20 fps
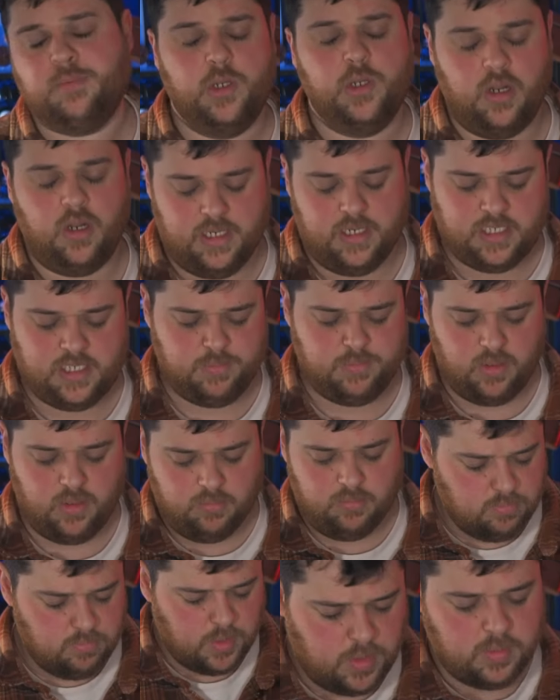last but not least,
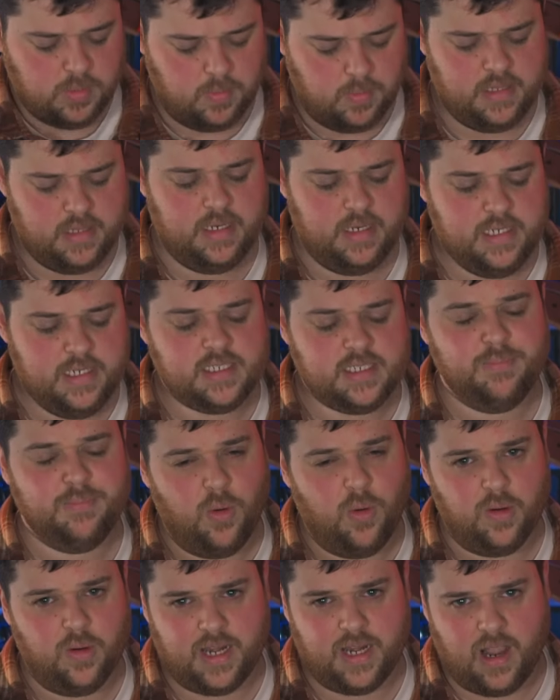but probably the least
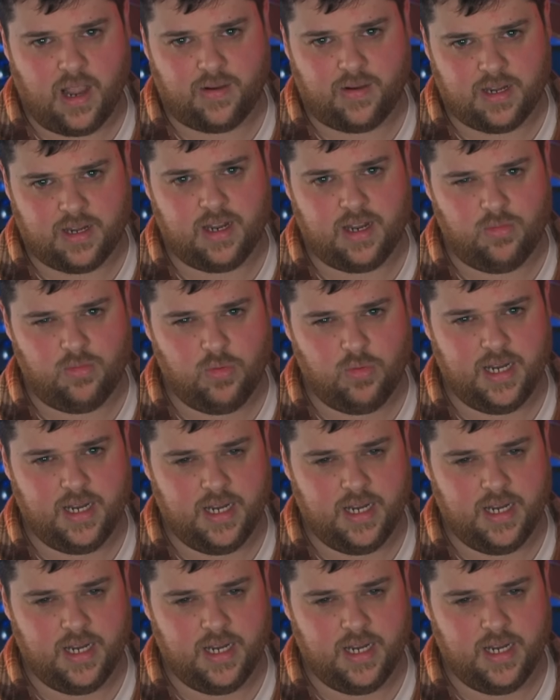important character,